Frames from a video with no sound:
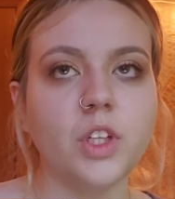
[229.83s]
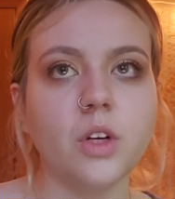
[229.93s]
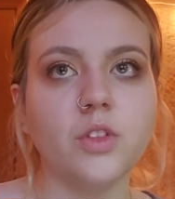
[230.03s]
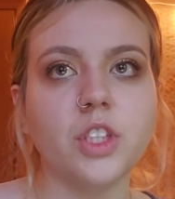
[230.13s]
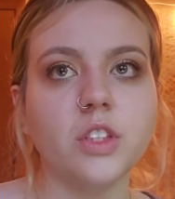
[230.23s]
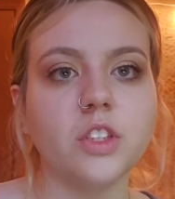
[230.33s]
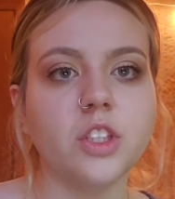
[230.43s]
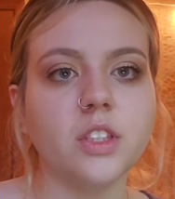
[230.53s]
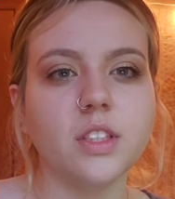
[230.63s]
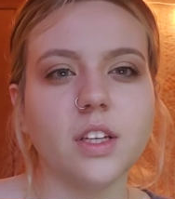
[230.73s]

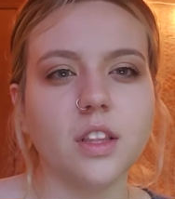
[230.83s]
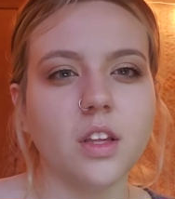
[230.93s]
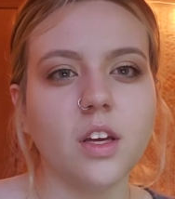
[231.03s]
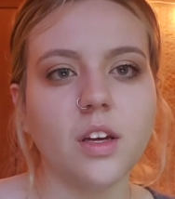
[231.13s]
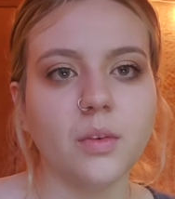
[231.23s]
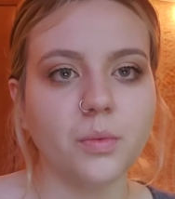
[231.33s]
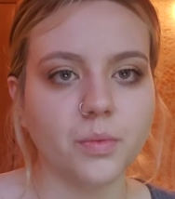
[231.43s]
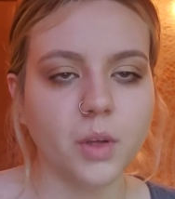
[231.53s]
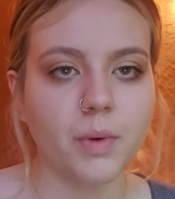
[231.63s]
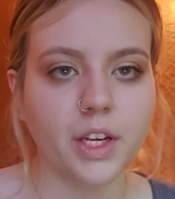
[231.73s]
just the
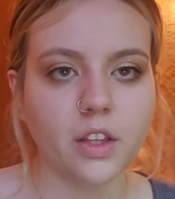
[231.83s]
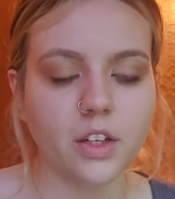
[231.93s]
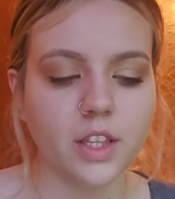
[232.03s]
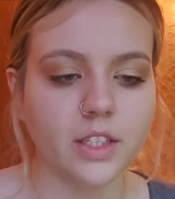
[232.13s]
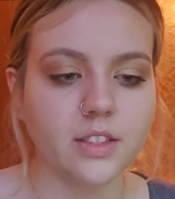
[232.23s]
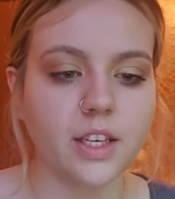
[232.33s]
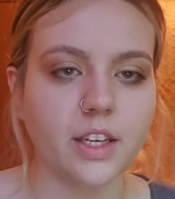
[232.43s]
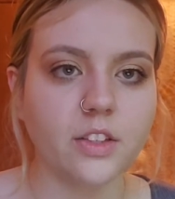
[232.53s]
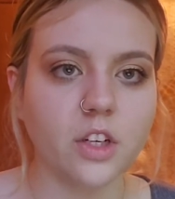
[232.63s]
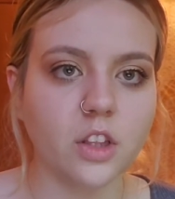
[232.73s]
regular things that
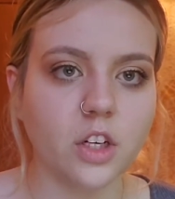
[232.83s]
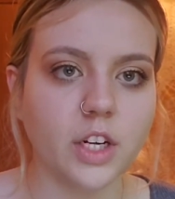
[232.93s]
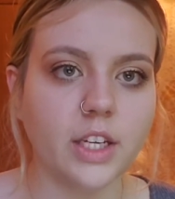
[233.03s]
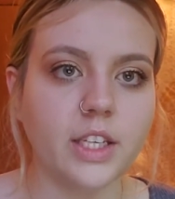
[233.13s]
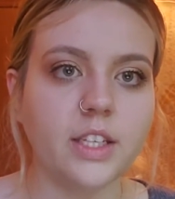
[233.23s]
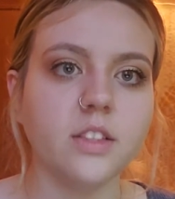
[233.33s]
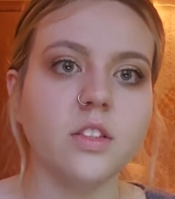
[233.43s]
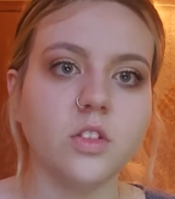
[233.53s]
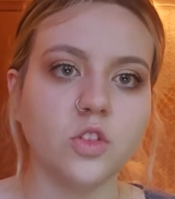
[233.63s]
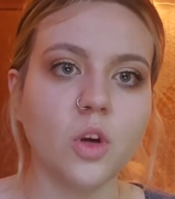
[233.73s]
kids are learning.
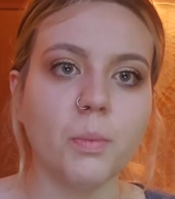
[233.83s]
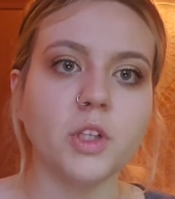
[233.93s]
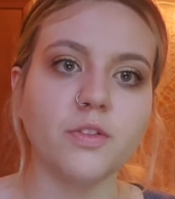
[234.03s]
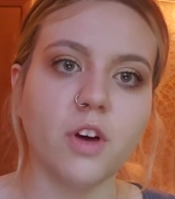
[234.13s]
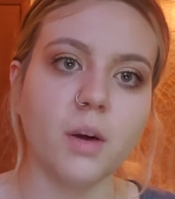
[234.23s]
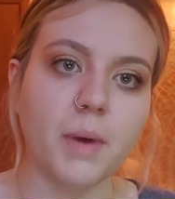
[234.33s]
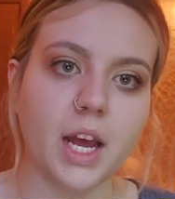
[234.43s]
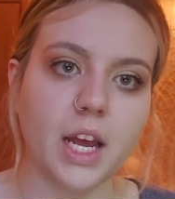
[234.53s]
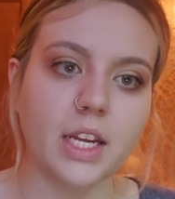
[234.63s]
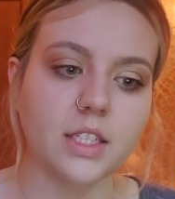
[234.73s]
He's so much far
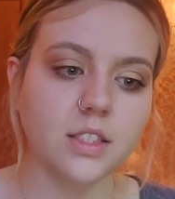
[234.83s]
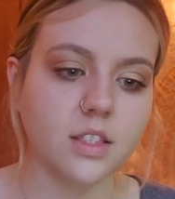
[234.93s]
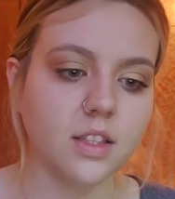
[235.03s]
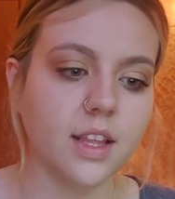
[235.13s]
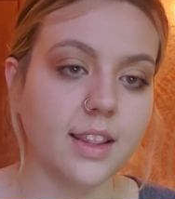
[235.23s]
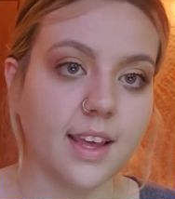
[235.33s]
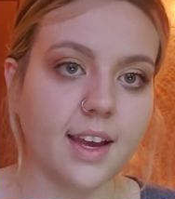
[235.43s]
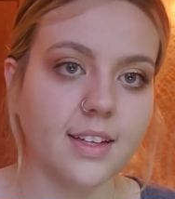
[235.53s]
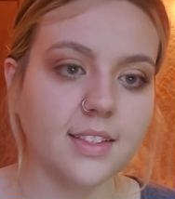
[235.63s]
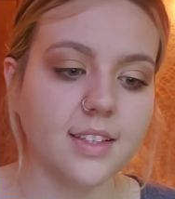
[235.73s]
behind than
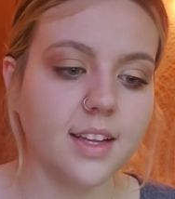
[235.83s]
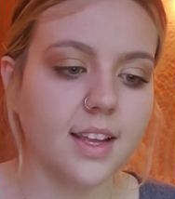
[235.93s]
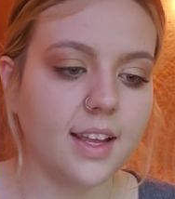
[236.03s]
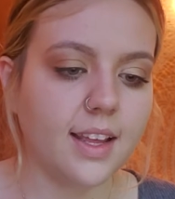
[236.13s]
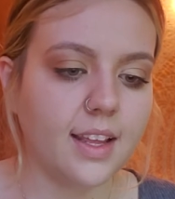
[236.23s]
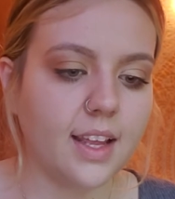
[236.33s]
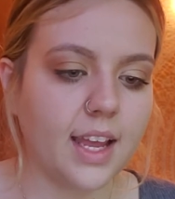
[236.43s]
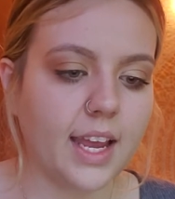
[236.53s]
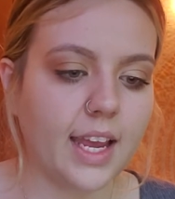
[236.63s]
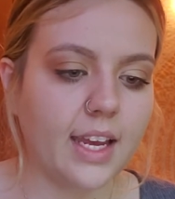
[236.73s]
that.
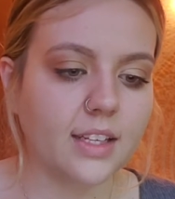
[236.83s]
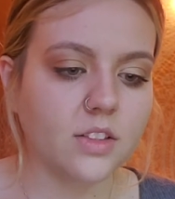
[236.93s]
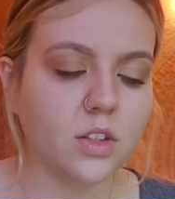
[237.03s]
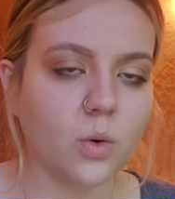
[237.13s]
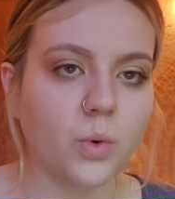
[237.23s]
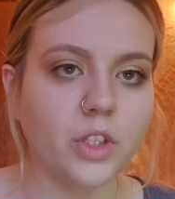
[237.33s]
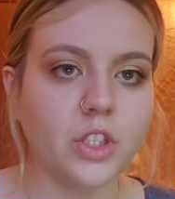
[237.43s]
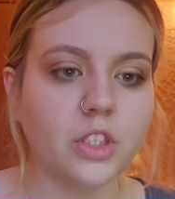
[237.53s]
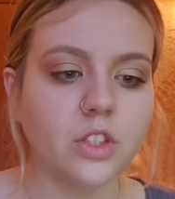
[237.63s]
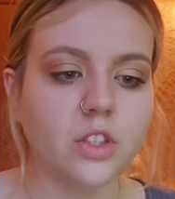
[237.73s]
And so we're
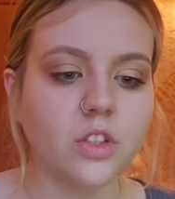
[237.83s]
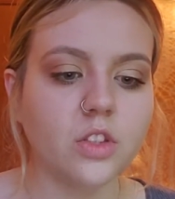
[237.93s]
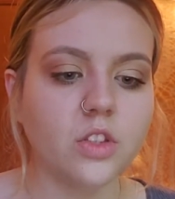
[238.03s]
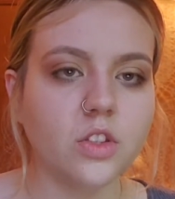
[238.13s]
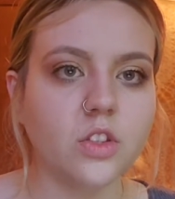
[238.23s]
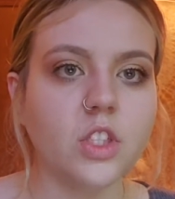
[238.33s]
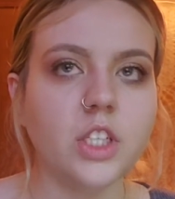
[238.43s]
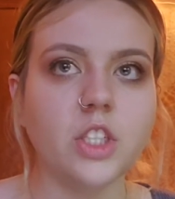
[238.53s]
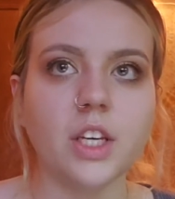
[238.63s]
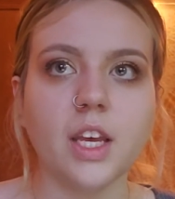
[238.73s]
just
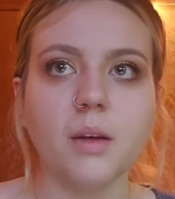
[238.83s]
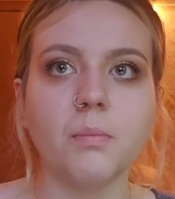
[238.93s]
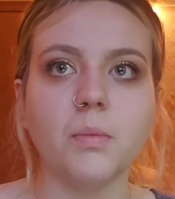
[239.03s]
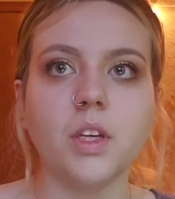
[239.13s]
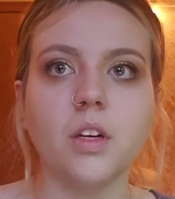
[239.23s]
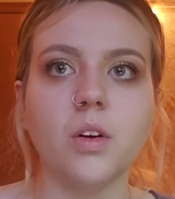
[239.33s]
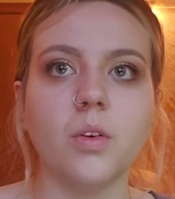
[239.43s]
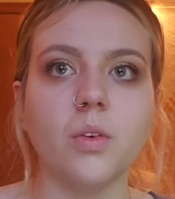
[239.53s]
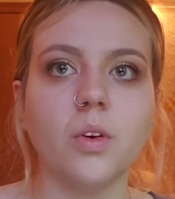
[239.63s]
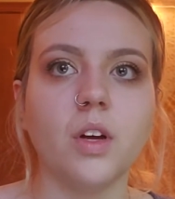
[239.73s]
teaching him,
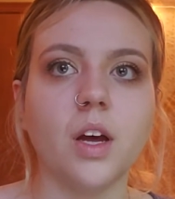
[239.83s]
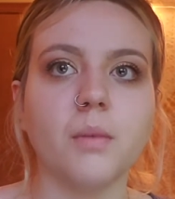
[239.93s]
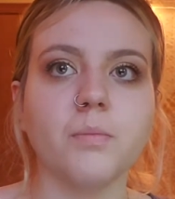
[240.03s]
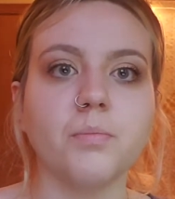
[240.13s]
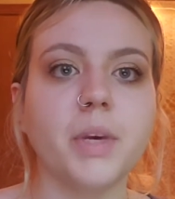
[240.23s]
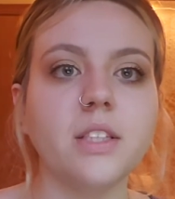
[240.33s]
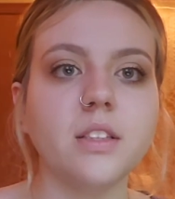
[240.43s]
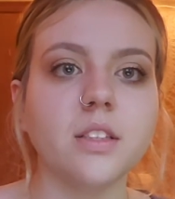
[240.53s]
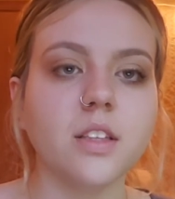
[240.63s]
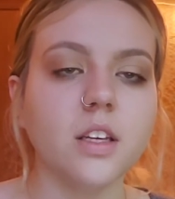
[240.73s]

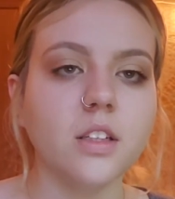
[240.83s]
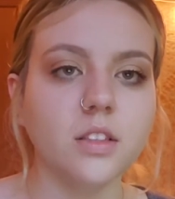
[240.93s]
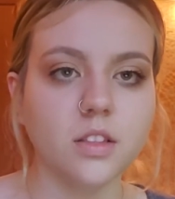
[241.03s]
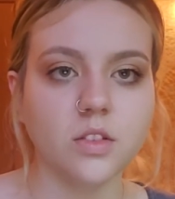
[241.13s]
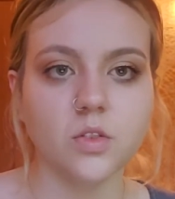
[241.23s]
basic skills,